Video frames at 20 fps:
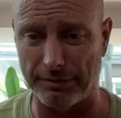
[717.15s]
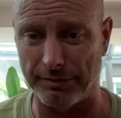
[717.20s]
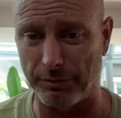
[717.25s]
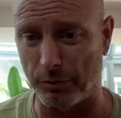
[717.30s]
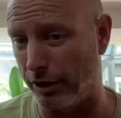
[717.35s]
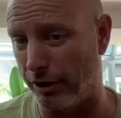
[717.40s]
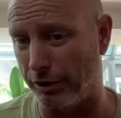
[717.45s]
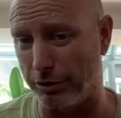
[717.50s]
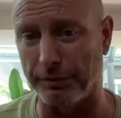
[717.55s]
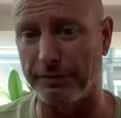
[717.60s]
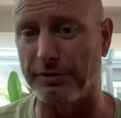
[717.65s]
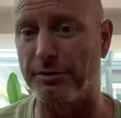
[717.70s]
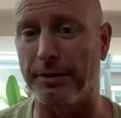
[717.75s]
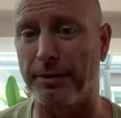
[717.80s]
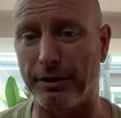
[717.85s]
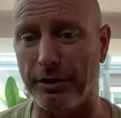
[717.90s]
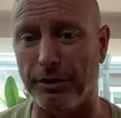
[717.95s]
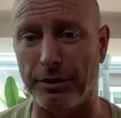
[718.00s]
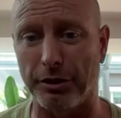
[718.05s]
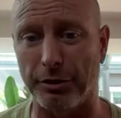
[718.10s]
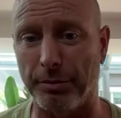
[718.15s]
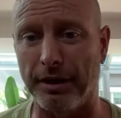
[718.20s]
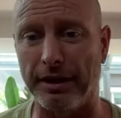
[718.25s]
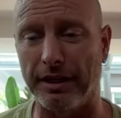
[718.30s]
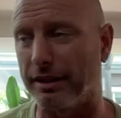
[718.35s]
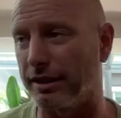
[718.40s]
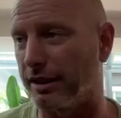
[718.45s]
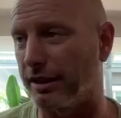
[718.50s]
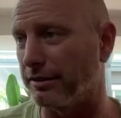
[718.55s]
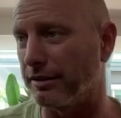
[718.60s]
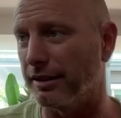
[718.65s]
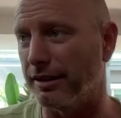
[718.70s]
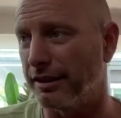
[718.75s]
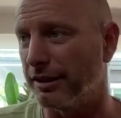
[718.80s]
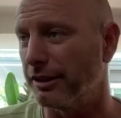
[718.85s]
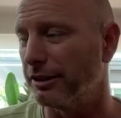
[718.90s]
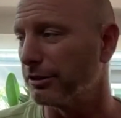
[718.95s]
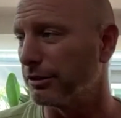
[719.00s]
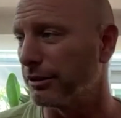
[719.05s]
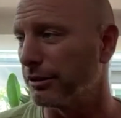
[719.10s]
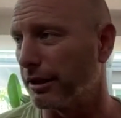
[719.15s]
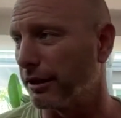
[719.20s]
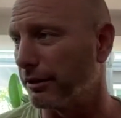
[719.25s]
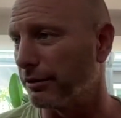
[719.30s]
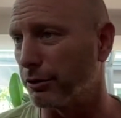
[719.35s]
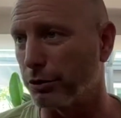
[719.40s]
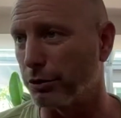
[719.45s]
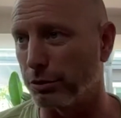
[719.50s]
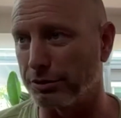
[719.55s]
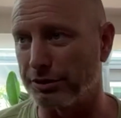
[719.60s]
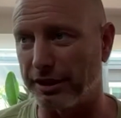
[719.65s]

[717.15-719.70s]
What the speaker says: where you've spent all your money at. Google,